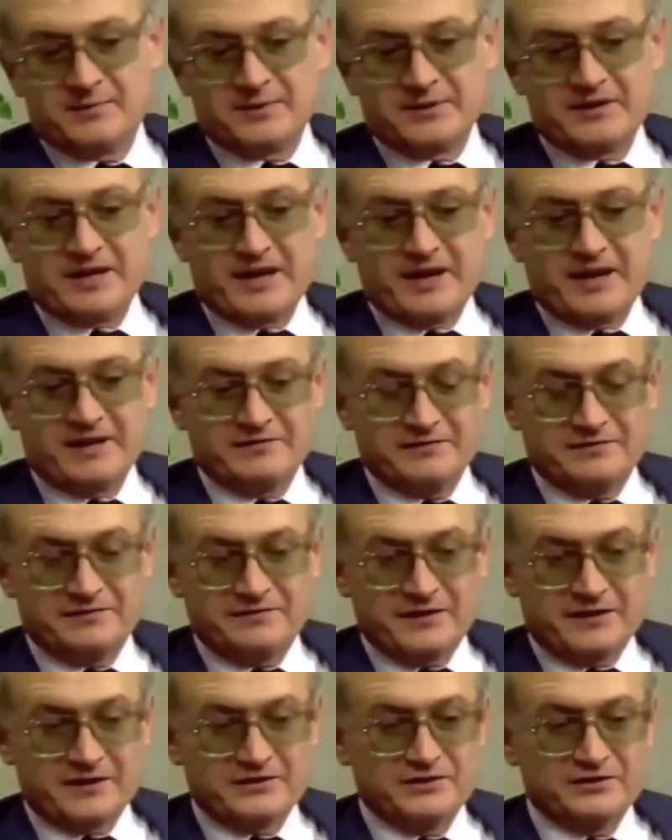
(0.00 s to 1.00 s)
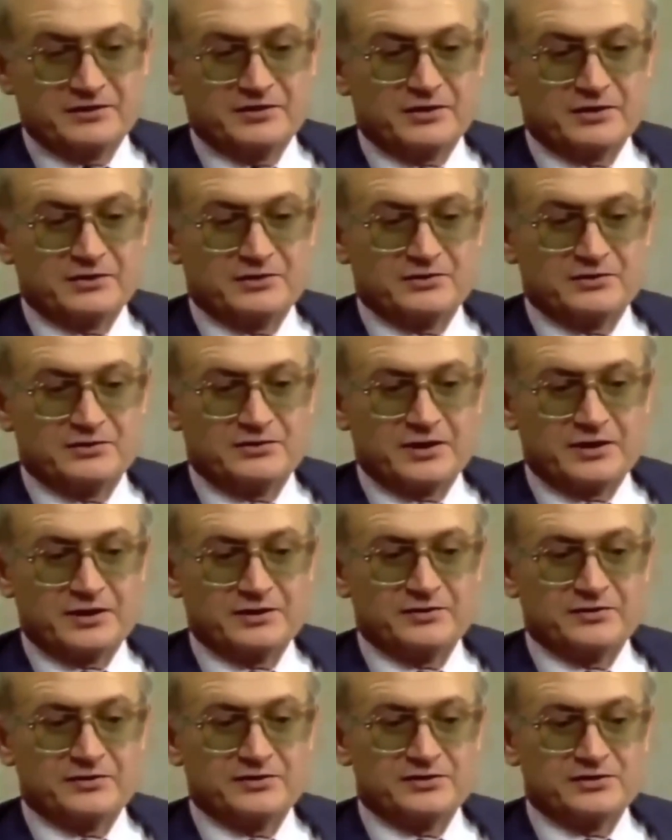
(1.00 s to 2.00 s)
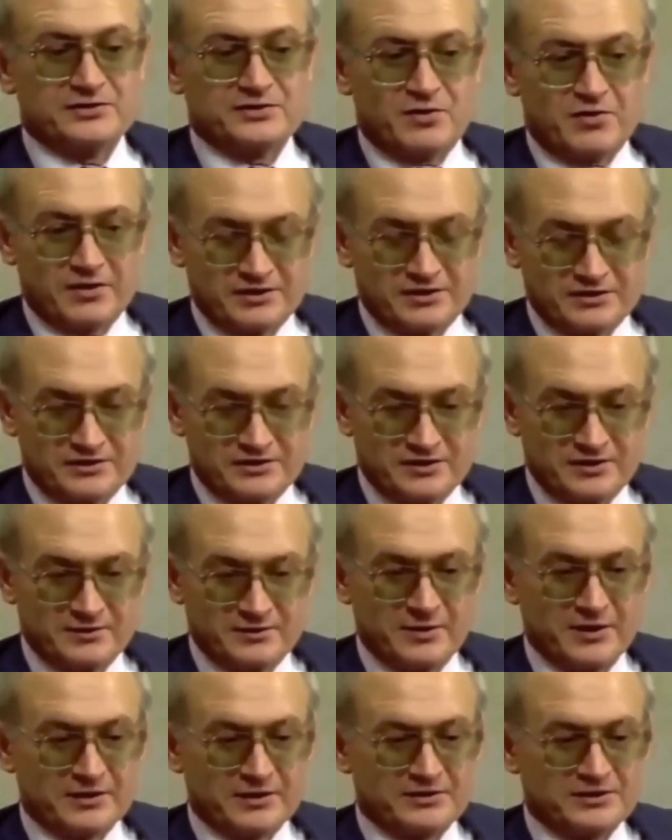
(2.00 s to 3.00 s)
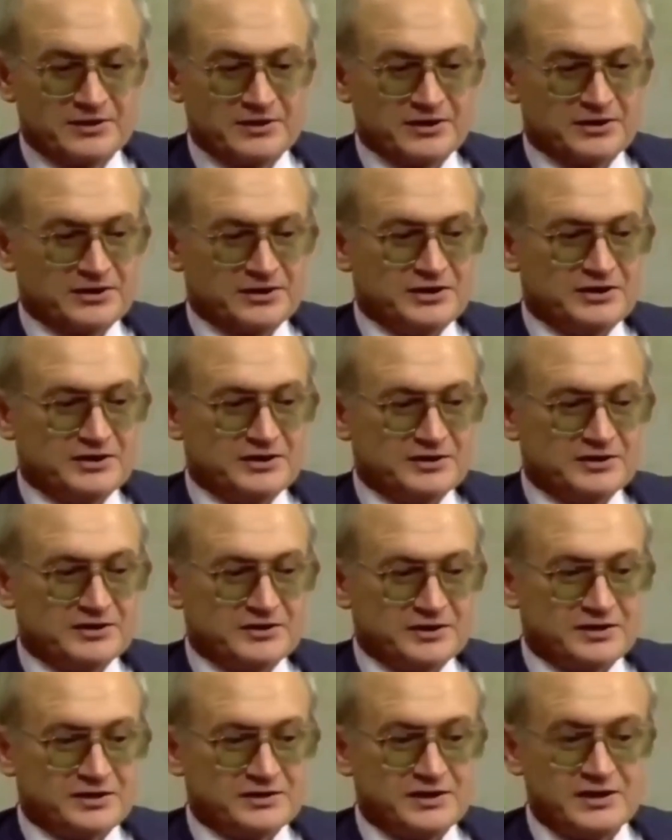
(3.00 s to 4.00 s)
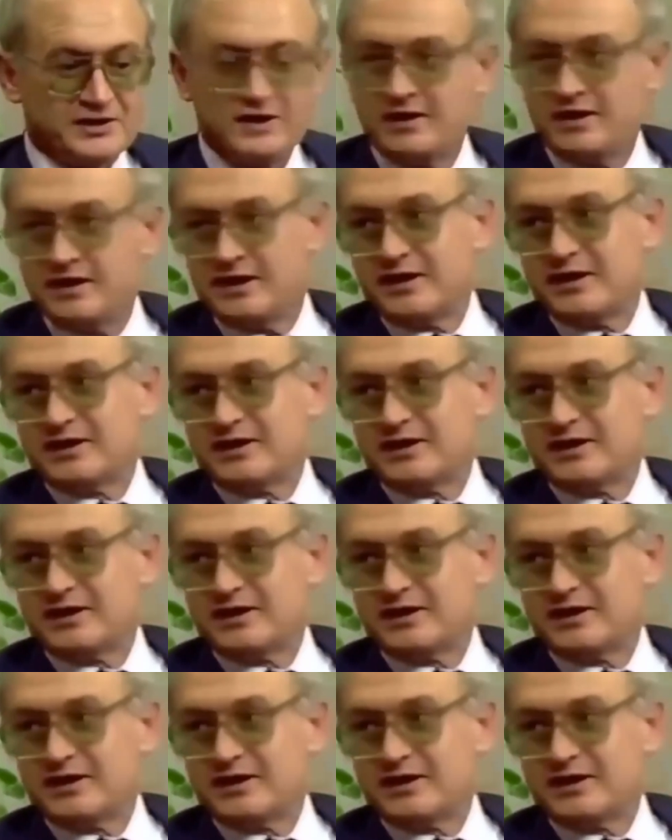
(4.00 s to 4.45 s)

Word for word: But I have defected not to tell you the stories about such idiocies